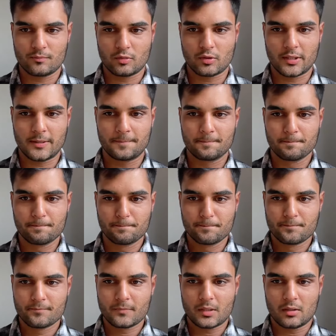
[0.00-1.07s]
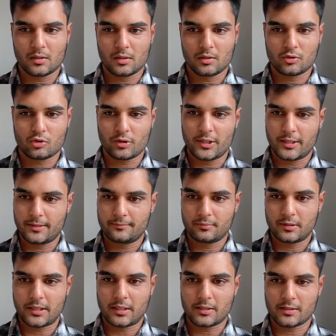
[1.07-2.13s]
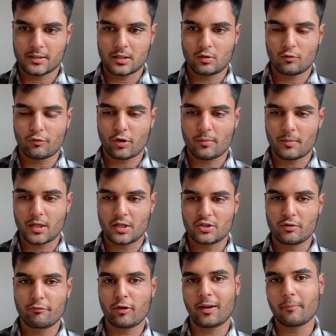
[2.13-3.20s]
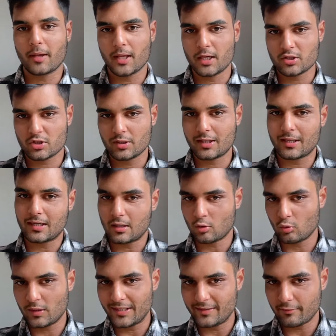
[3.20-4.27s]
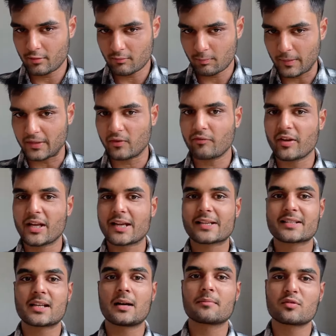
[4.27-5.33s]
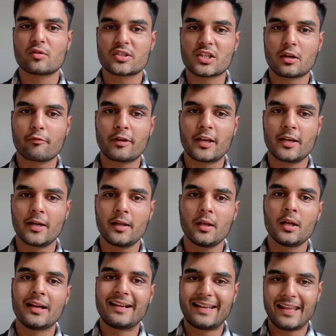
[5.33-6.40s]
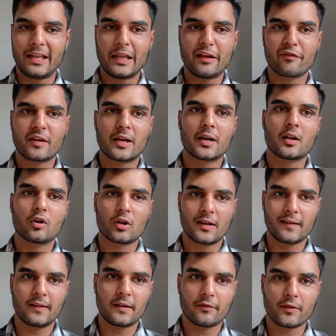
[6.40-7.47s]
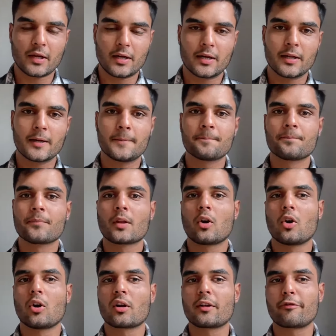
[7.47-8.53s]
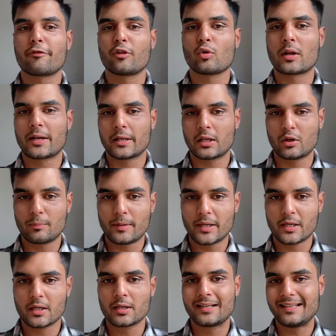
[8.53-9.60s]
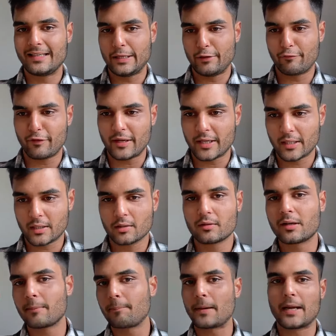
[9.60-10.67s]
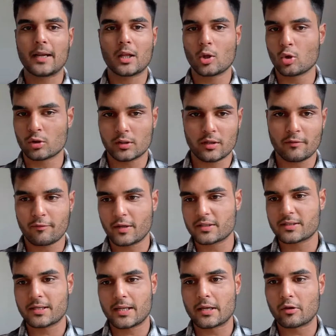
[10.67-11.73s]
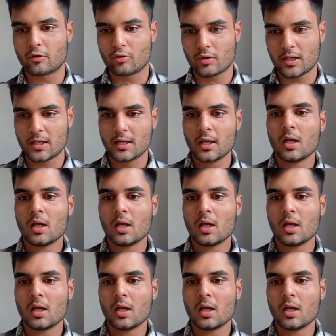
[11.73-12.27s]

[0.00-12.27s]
Okay, so yeah, that doesn't count for immigration. For immigration, there are only specific exams which are valid: TEF Canada or TCF Canada, or if you are in Quebec, TFAC, depending on the different scenarios. Okay.